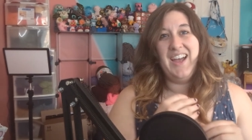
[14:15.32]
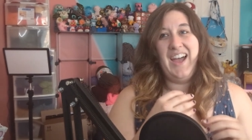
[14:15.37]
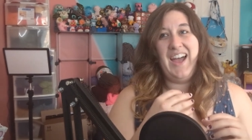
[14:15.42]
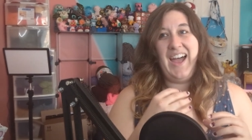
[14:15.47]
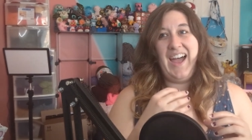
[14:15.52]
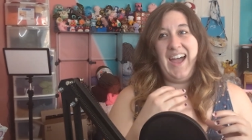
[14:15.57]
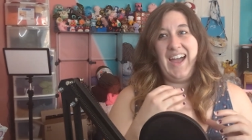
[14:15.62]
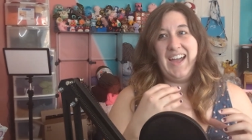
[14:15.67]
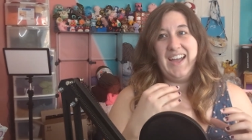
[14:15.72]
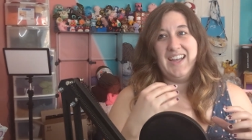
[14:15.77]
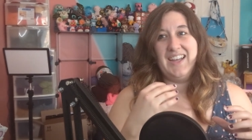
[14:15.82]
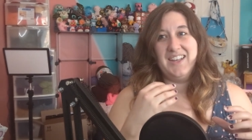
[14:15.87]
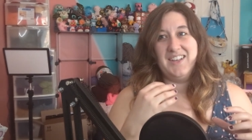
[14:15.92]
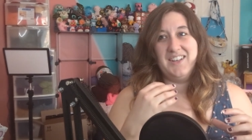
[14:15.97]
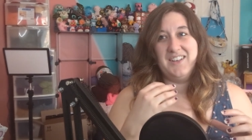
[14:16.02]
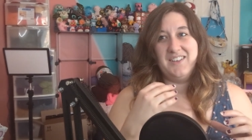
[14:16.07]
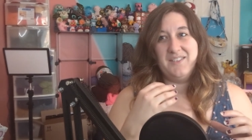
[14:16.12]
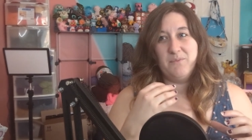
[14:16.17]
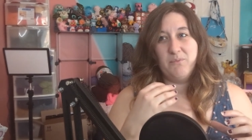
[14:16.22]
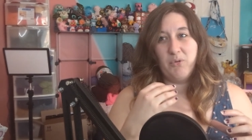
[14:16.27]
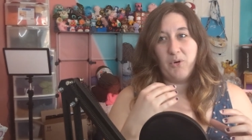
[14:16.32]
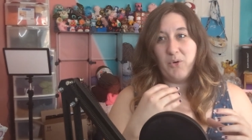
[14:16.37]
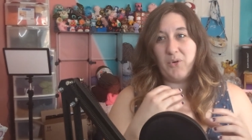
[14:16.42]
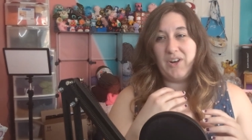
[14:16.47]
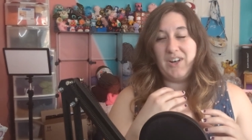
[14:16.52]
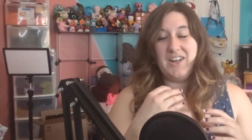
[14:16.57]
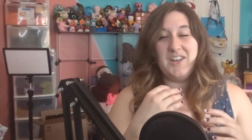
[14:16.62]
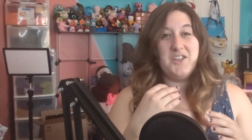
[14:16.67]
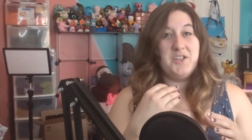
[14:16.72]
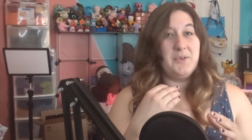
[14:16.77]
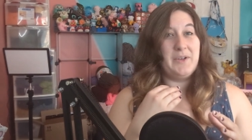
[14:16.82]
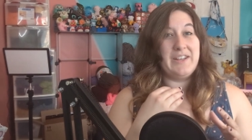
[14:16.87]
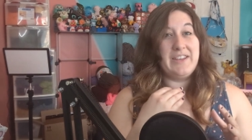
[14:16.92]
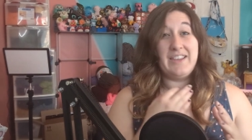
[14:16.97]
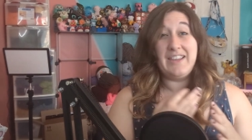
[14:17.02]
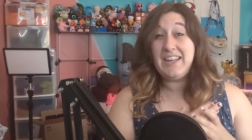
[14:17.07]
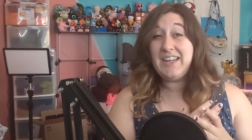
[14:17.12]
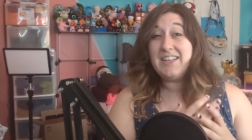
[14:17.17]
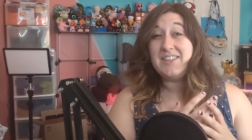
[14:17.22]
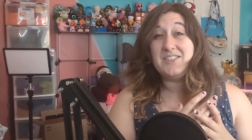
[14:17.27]
had broken into at
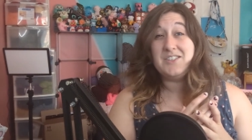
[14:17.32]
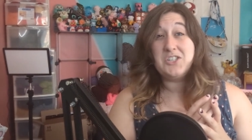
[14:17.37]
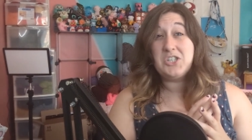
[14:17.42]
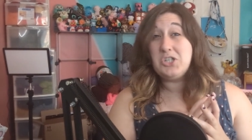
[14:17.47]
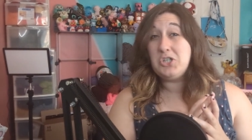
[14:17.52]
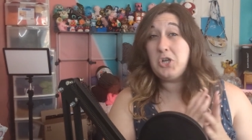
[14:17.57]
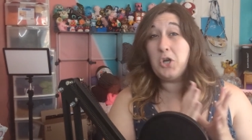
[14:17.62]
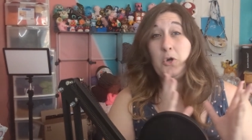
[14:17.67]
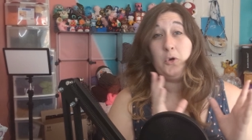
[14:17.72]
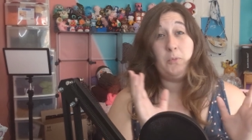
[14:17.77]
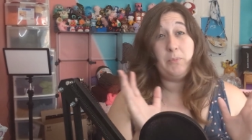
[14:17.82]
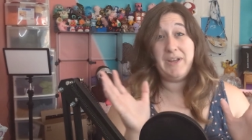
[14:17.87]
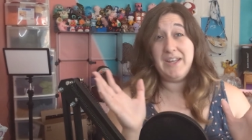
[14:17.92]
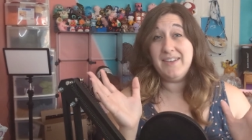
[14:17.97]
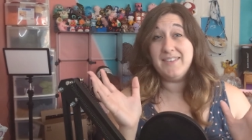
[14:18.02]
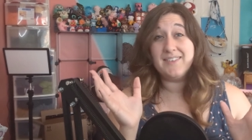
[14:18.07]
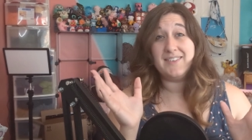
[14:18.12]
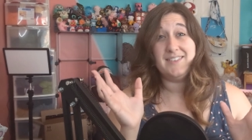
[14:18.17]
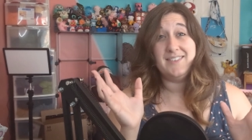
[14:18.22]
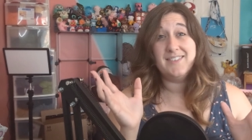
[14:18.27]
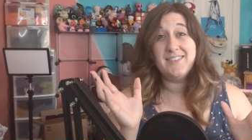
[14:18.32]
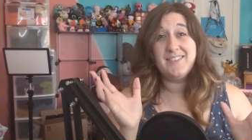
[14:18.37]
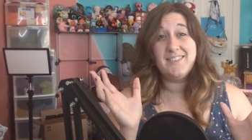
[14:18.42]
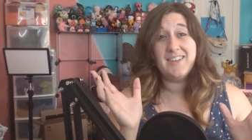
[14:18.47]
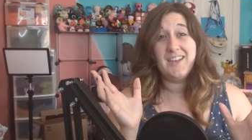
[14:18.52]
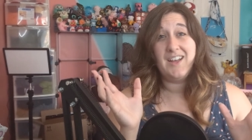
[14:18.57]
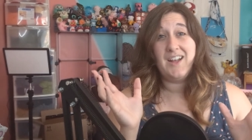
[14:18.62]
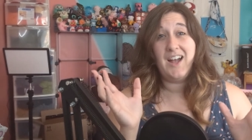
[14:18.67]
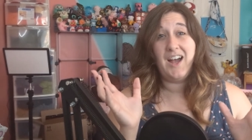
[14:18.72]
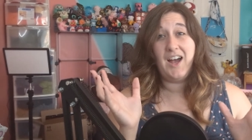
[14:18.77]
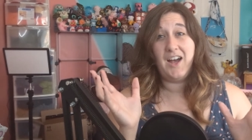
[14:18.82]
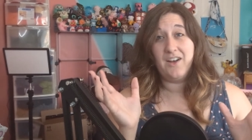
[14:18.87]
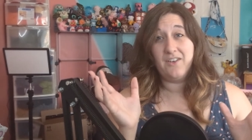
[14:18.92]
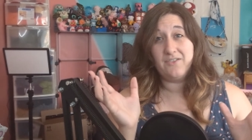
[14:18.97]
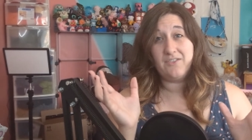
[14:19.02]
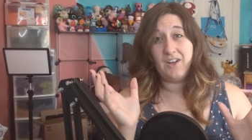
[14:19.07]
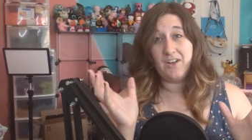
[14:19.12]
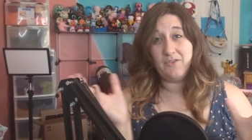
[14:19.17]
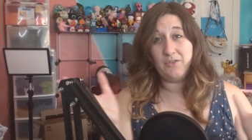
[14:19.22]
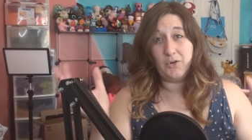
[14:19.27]
least 2 pieces
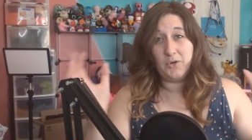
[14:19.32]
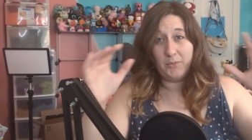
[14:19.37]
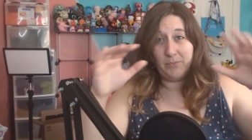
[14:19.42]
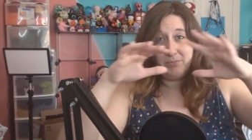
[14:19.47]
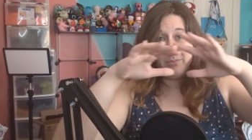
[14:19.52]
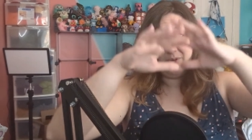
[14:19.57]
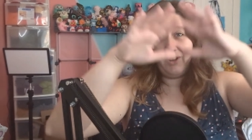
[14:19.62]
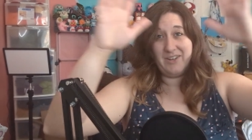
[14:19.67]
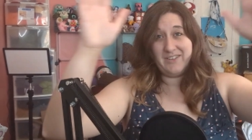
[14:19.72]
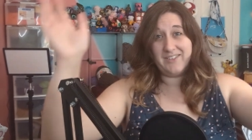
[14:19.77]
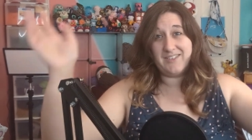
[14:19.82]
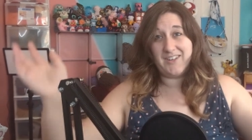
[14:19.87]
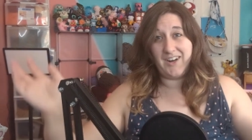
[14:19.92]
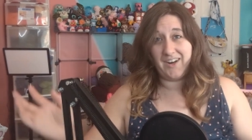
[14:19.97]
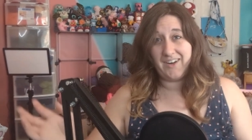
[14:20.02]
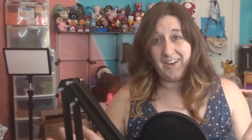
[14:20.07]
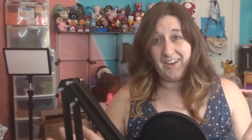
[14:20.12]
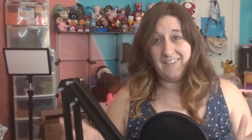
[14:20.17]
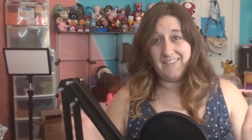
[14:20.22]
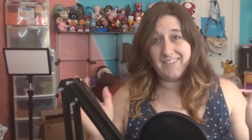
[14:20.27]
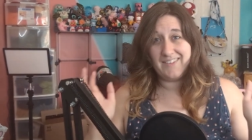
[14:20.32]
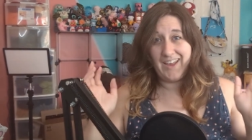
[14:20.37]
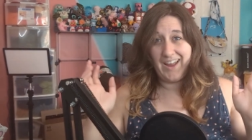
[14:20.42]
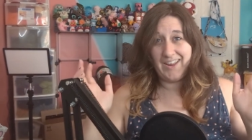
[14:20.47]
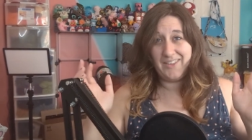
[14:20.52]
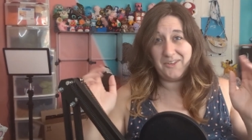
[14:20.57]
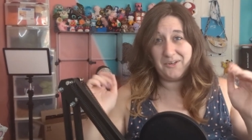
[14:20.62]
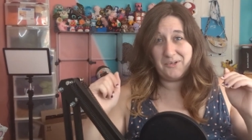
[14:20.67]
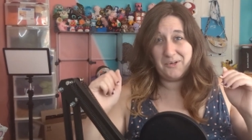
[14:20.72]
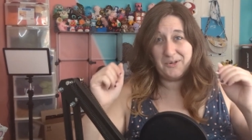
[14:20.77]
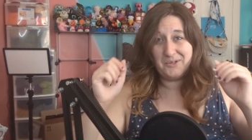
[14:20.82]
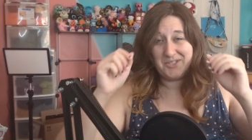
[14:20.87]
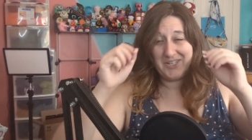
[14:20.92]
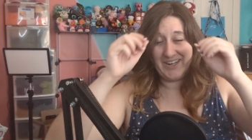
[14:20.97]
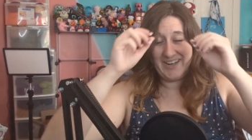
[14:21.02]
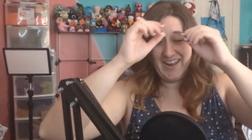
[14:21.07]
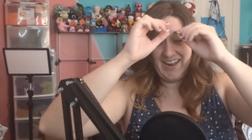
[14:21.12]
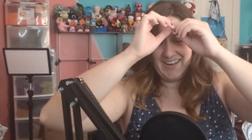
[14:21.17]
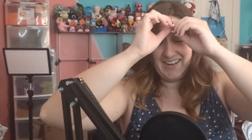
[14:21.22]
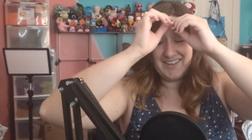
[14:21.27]
of hoop stuck inside the
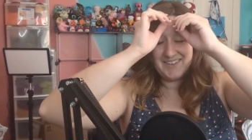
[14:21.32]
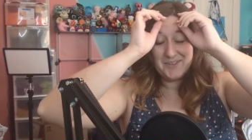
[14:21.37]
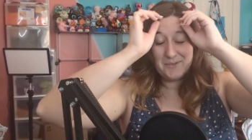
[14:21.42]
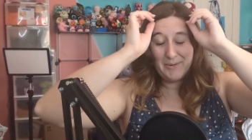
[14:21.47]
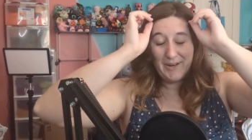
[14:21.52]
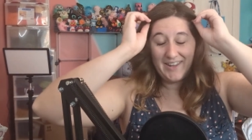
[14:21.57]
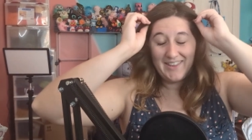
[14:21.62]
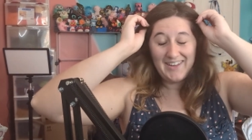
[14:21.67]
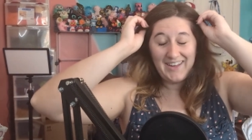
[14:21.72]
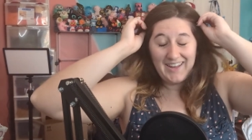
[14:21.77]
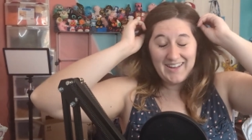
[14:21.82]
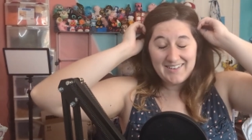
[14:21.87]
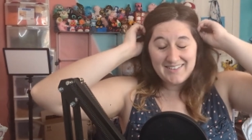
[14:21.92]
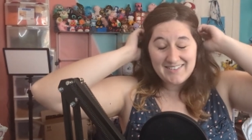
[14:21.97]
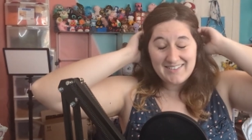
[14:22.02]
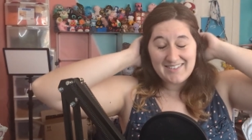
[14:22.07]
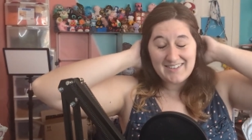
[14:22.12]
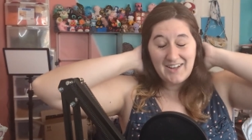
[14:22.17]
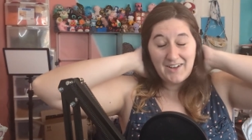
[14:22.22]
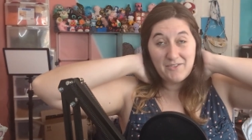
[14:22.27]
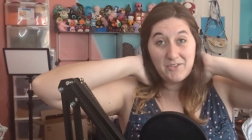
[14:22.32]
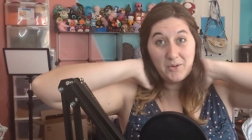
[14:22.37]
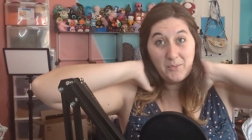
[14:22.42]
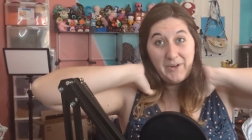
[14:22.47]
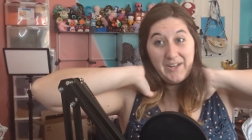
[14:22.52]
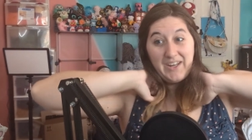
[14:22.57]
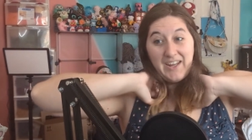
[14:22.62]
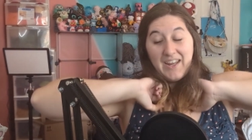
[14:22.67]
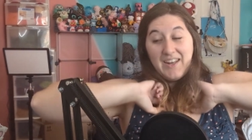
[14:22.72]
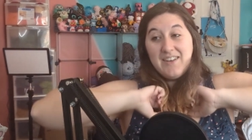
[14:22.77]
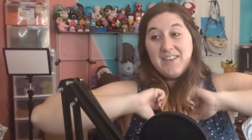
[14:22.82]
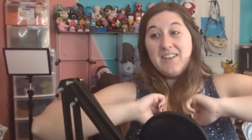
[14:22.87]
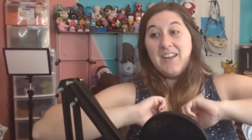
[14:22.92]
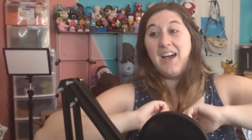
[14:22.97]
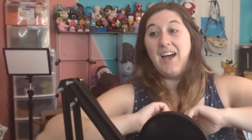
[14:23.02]
crocheted Ekans by the end of the weekend.